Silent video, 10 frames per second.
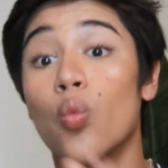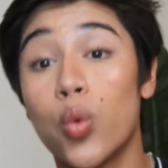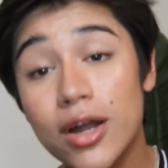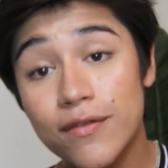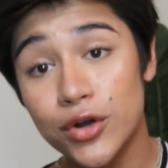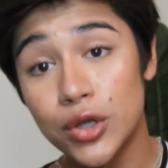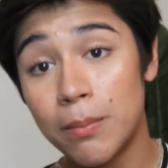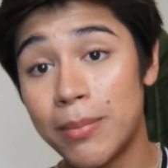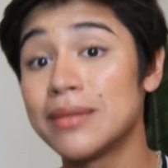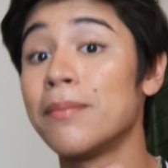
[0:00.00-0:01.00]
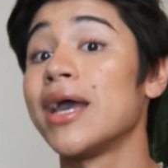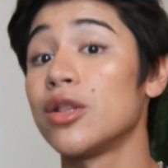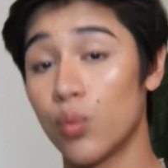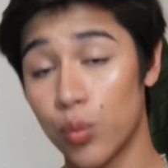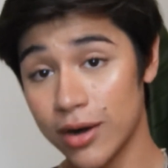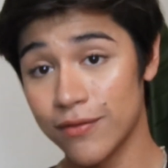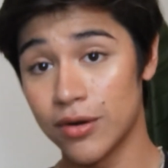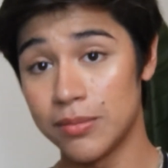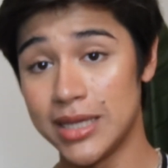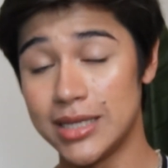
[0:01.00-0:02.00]
work for you but might work
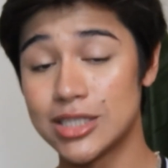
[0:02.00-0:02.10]
for me.